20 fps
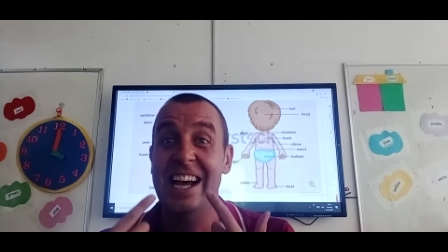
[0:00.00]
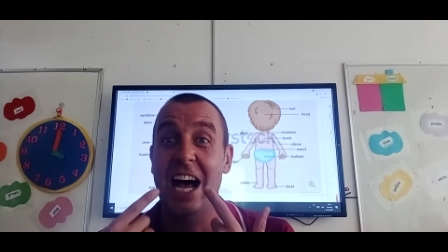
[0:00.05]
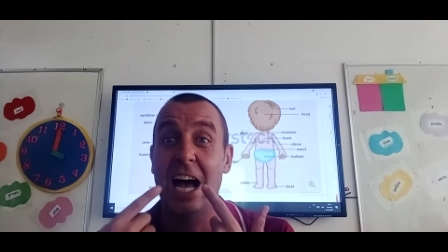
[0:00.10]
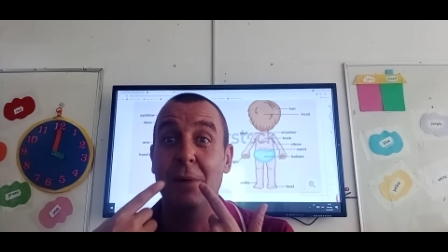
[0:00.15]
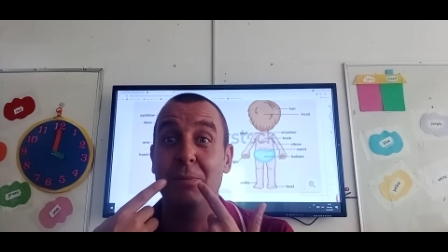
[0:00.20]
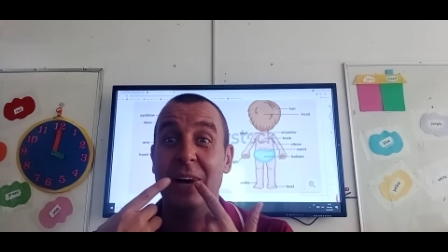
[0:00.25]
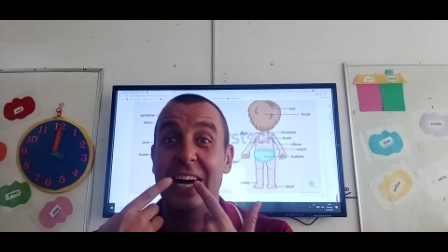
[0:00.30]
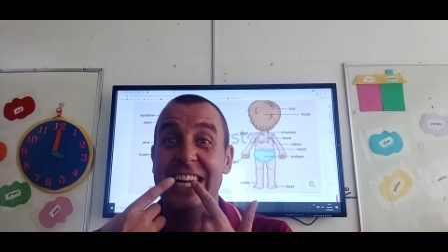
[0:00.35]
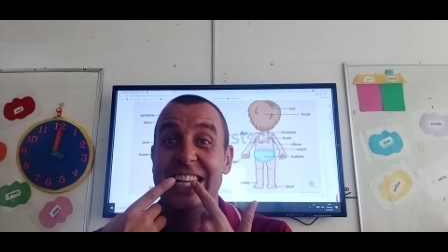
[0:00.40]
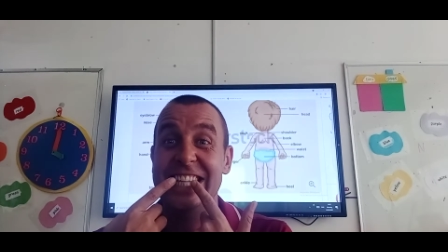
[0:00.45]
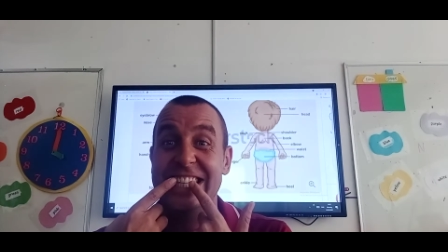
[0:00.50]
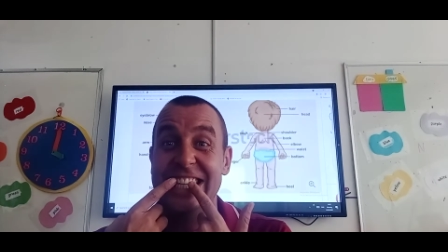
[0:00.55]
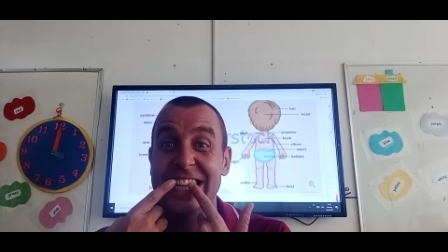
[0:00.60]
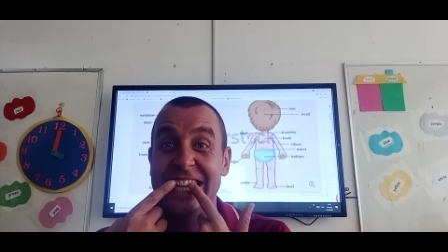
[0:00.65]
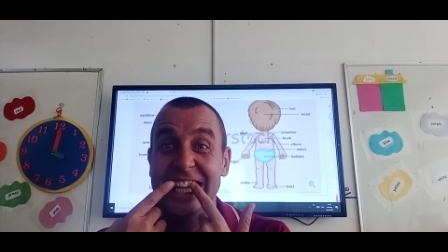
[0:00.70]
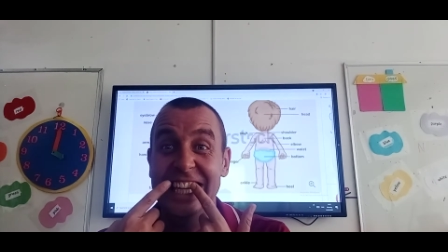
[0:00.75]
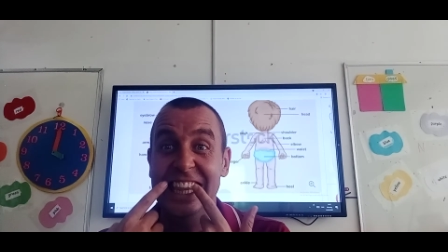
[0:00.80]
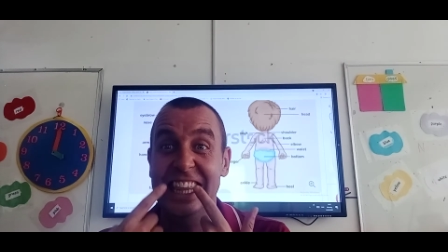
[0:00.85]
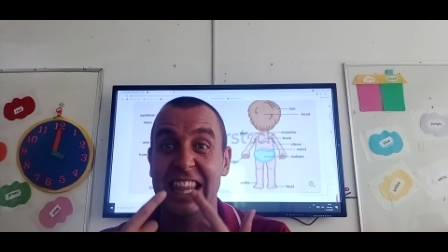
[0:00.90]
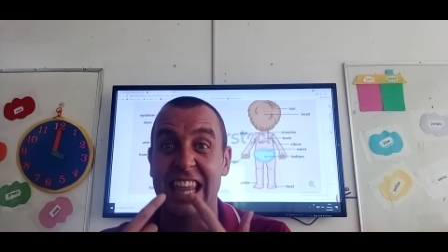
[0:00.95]
and my
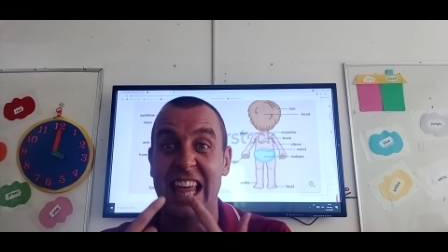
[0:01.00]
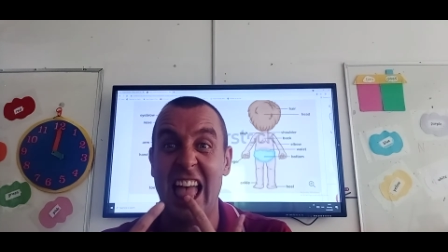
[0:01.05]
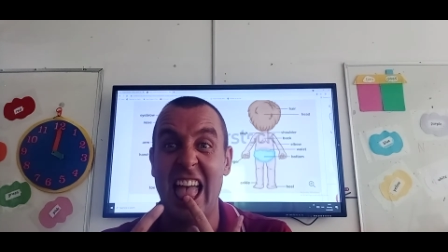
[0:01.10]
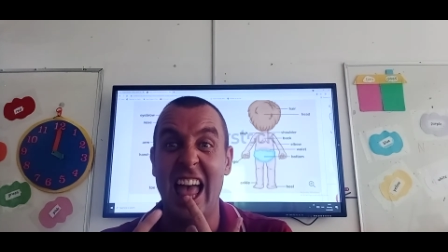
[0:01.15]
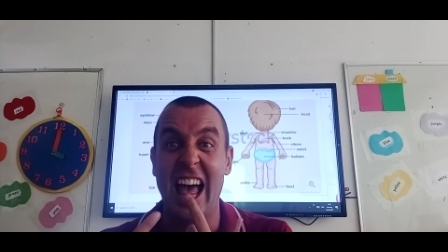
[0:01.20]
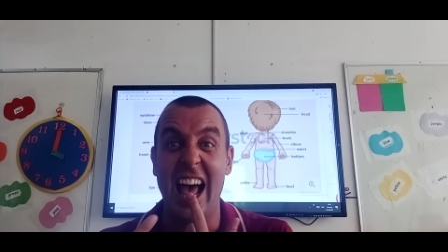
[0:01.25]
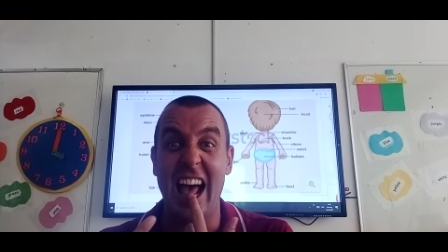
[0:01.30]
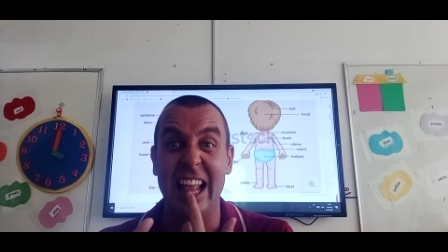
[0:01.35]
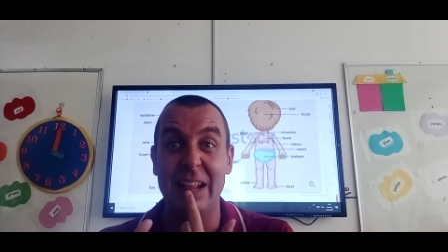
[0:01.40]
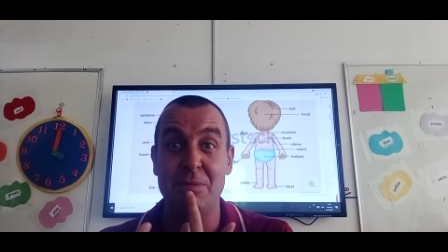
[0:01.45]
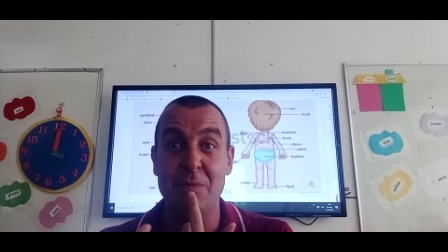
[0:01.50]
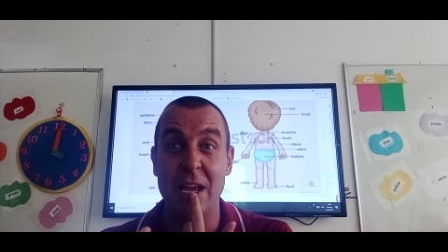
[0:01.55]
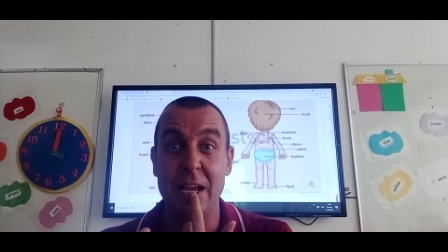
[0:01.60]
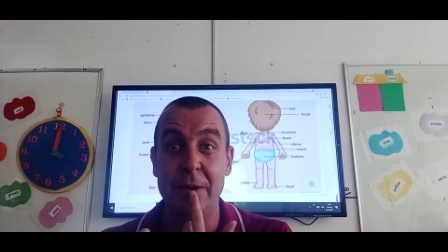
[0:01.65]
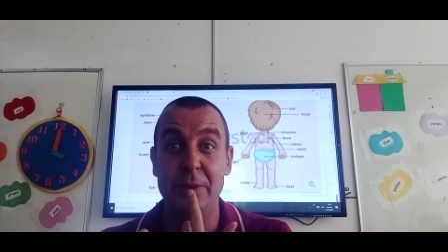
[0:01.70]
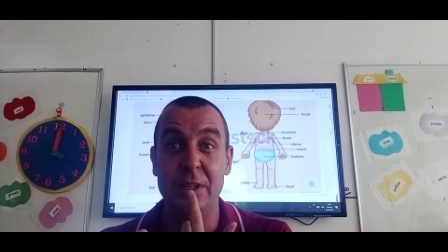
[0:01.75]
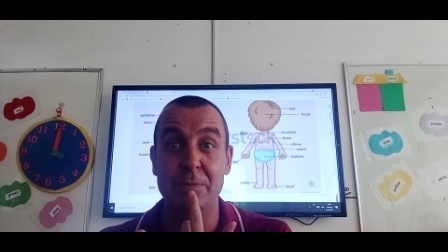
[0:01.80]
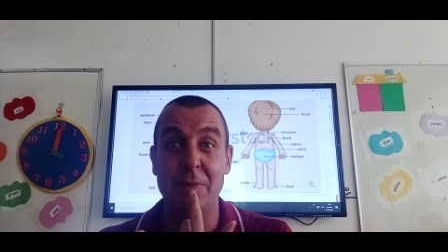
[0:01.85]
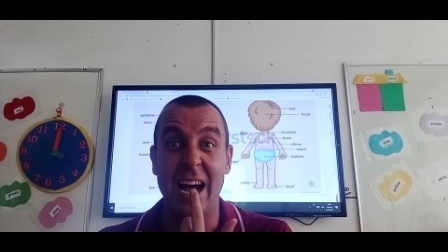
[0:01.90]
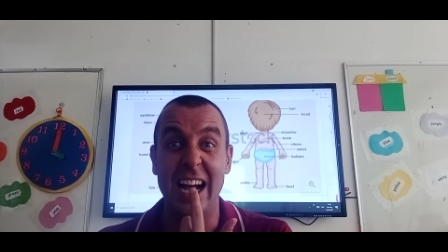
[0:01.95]
teeth and
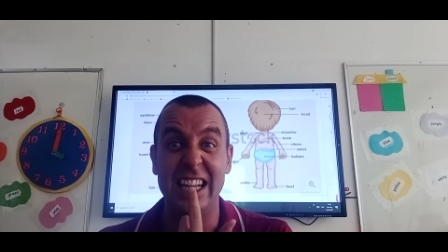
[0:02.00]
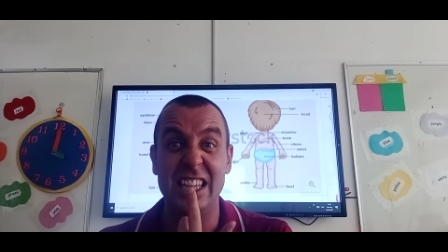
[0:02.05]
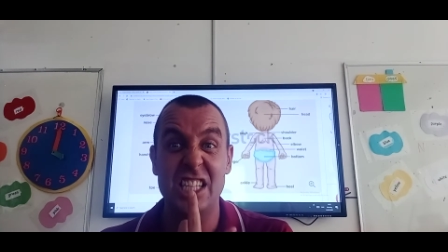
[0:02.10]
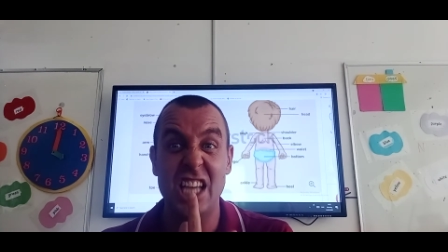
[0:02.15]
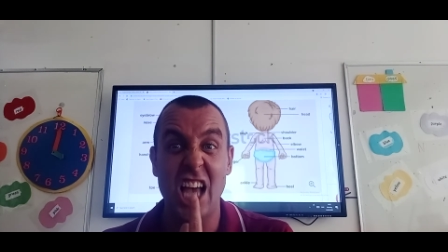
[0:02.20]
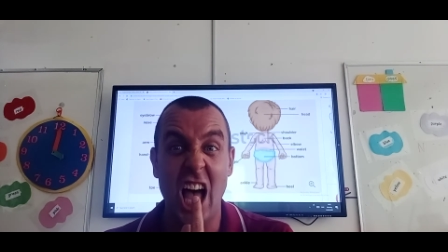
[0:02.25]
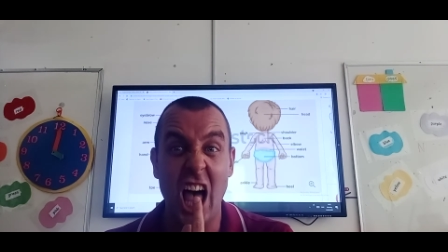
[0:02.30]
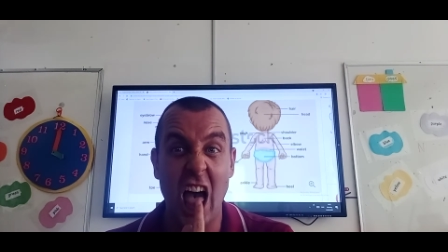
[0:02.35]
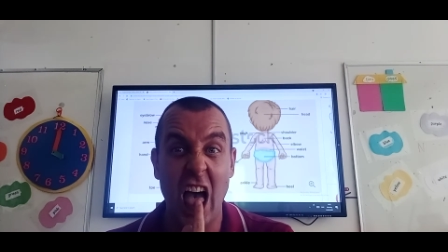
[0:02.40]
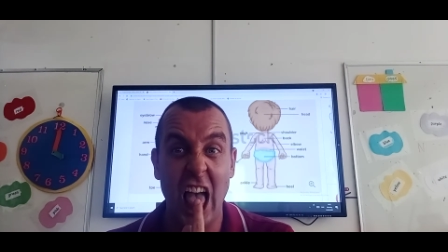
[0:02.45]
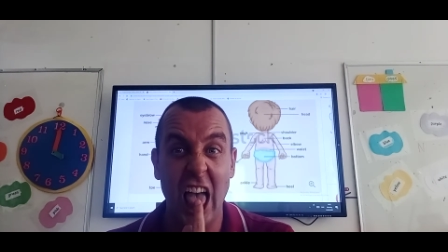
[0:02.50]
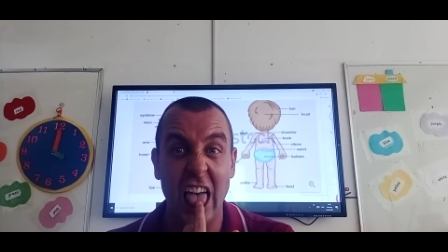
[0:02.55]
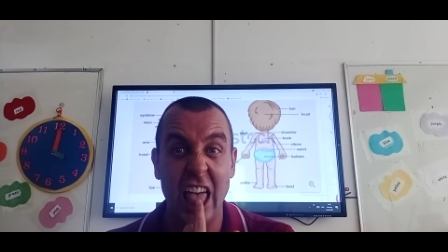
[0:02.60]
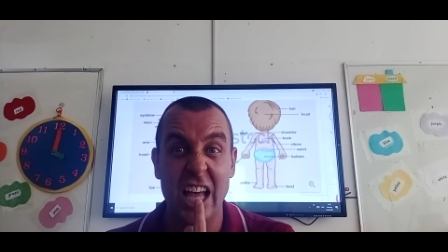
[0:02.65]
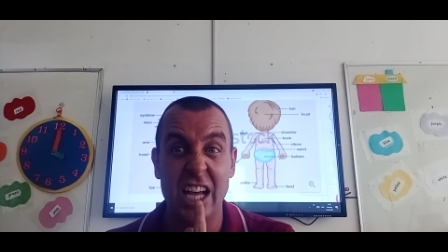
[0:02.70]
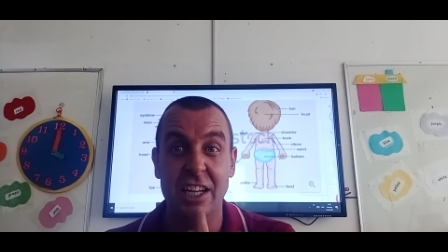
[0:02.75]
maybe my tongue